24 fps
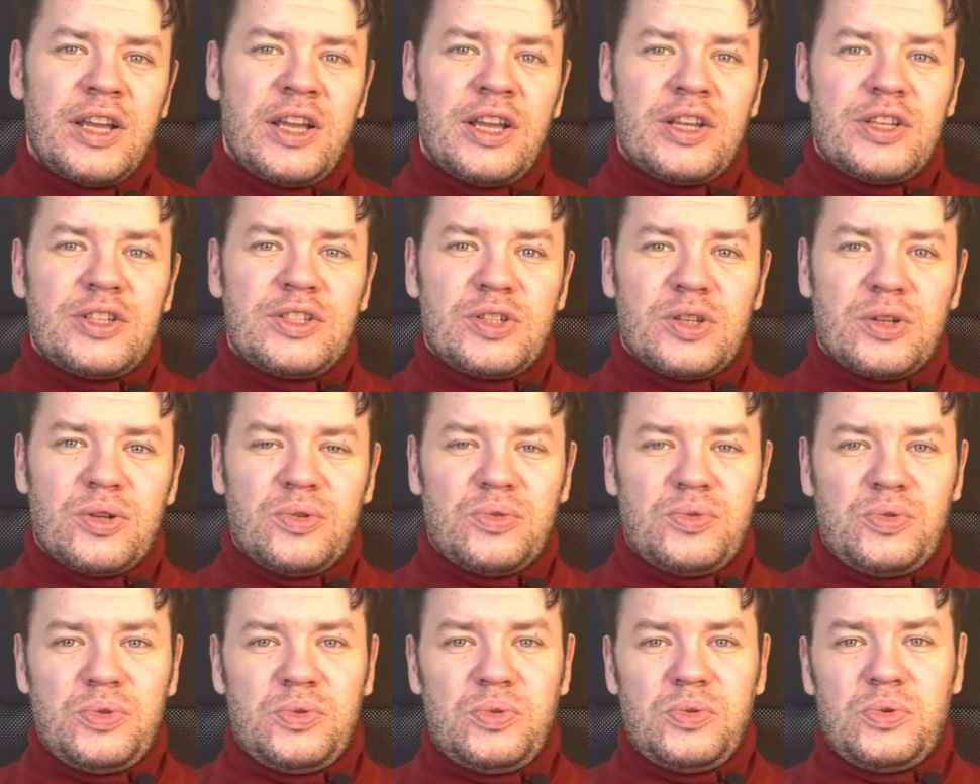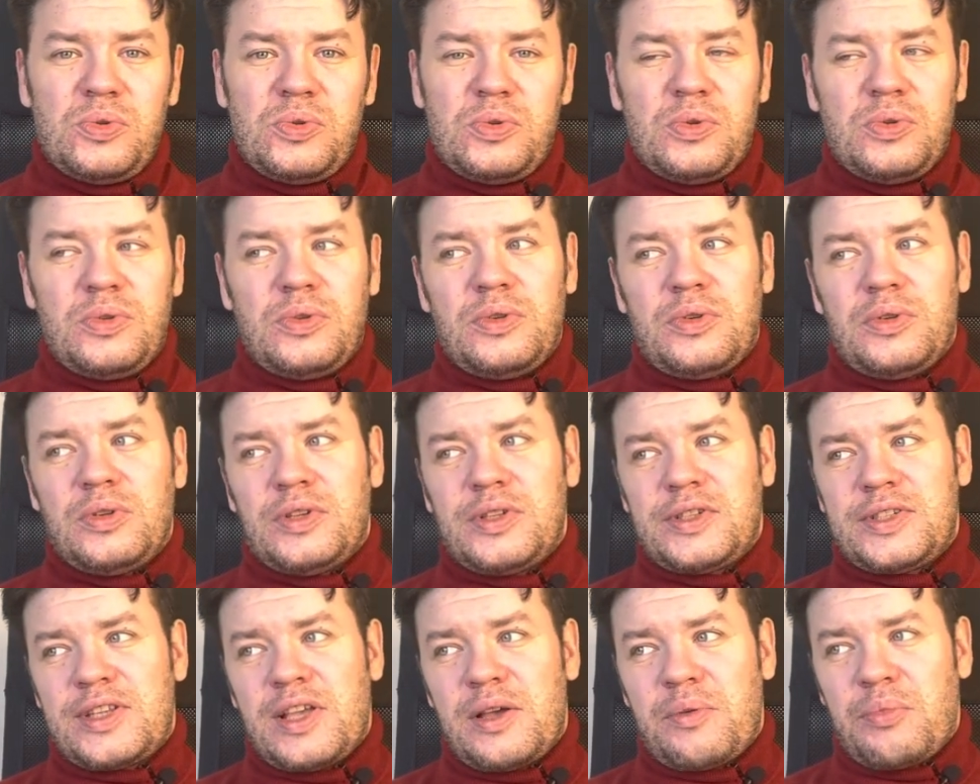so you
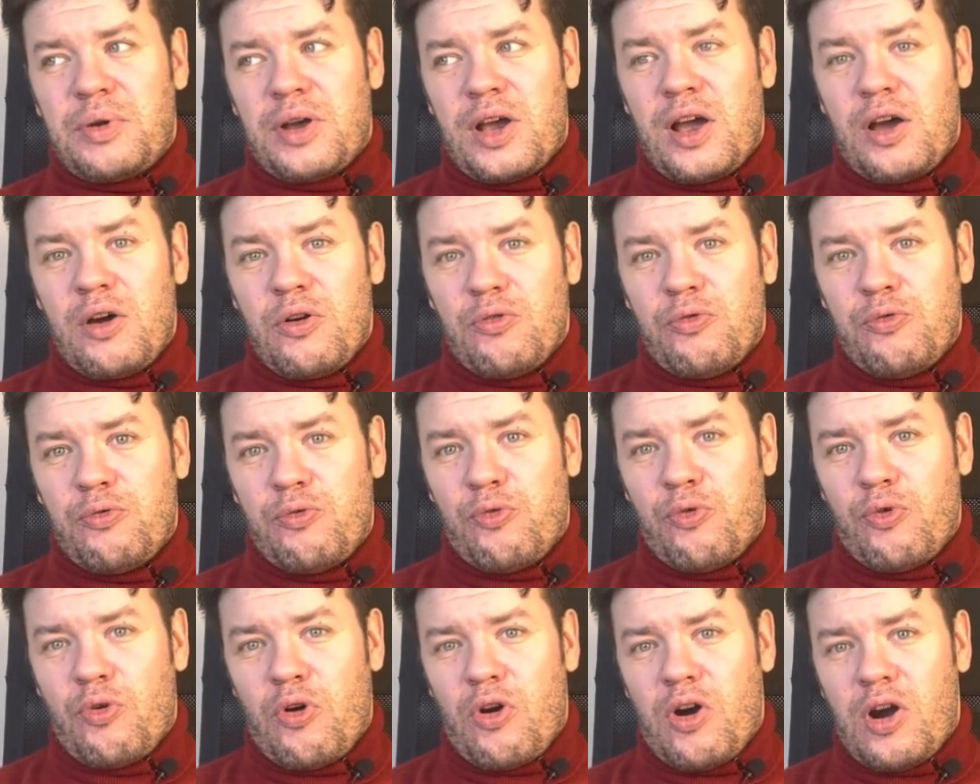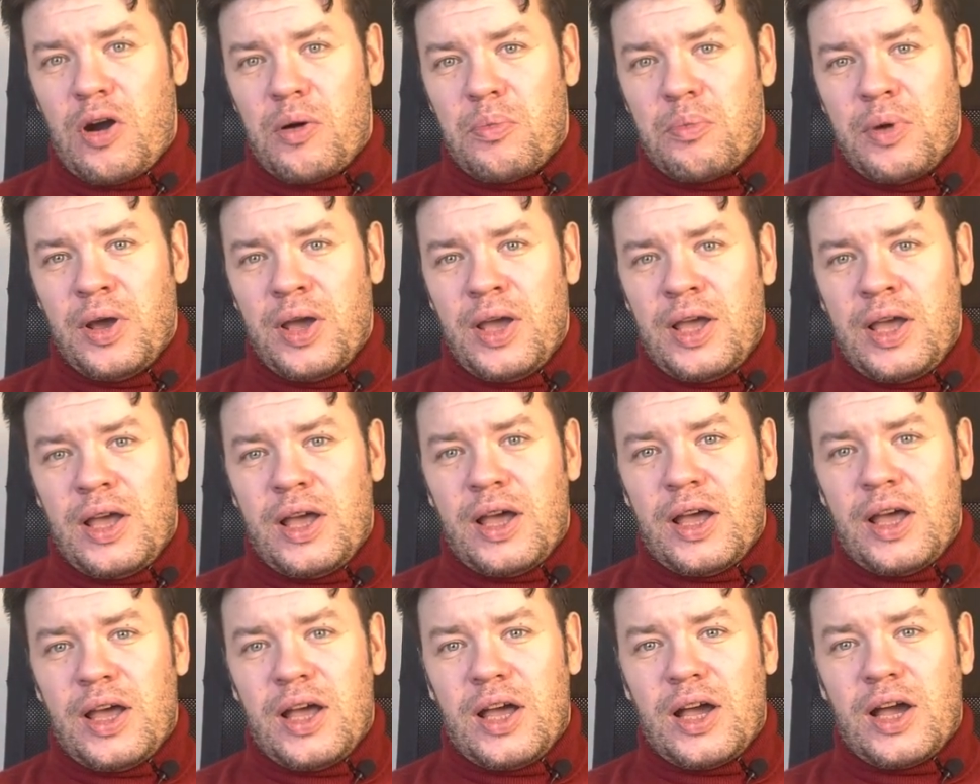somehow form
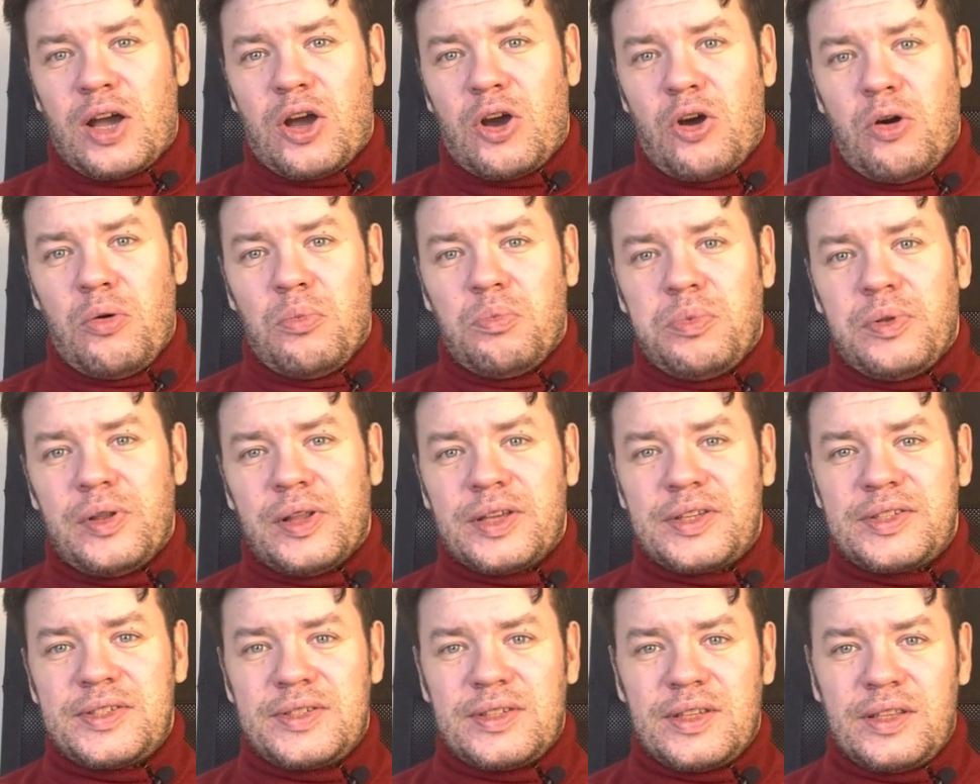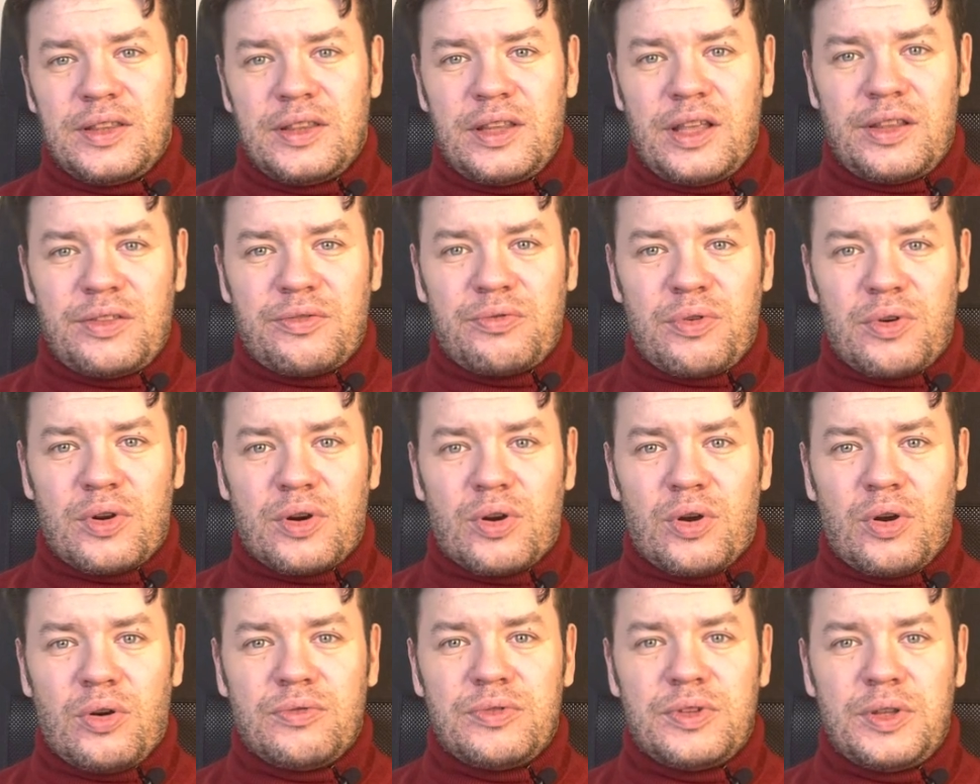a complex
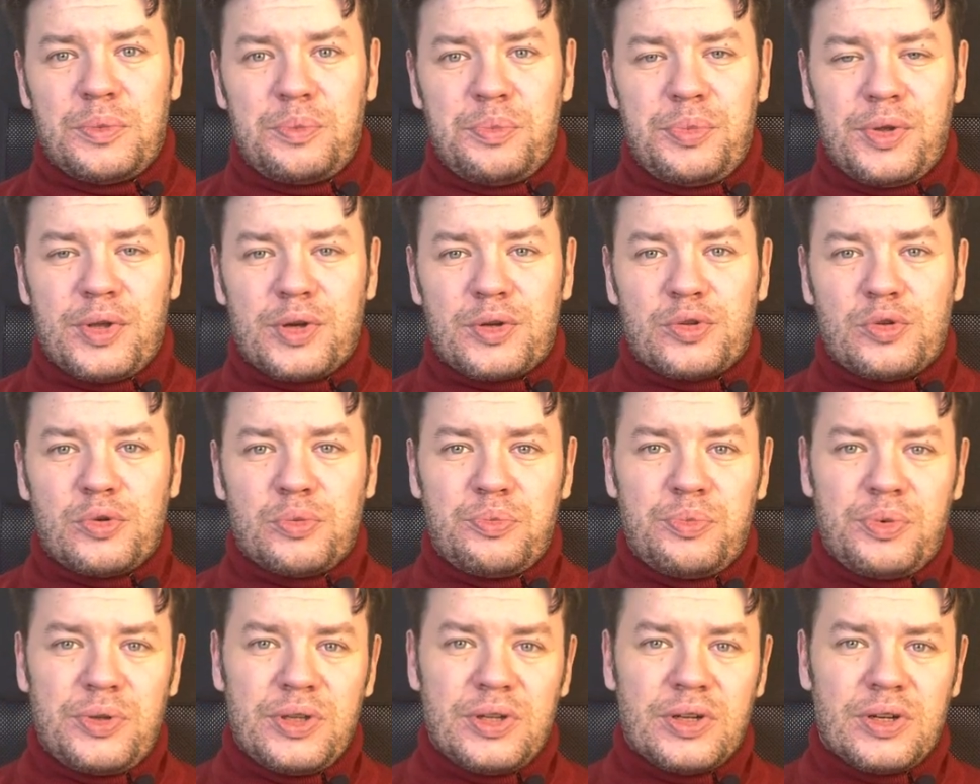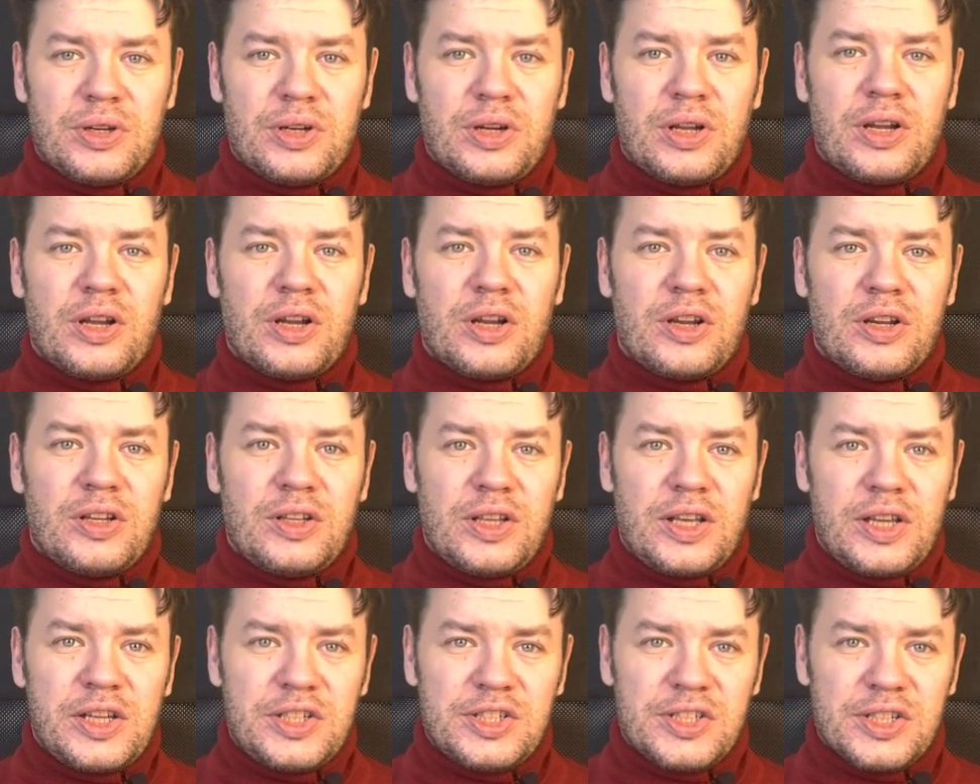network of the peer-to-peer
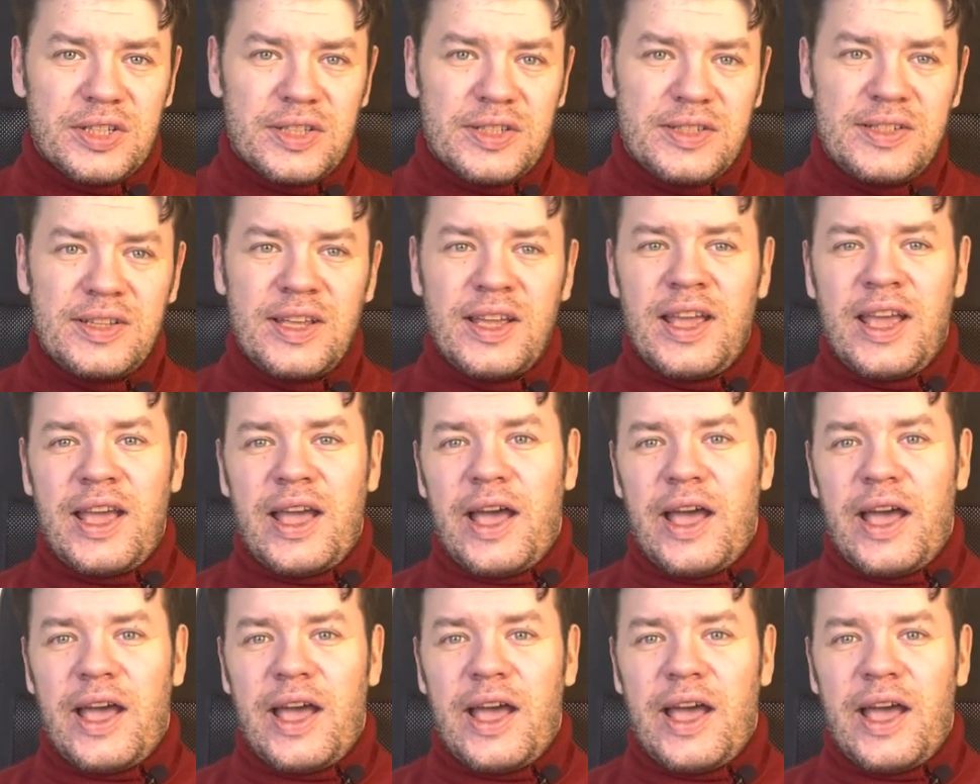connections,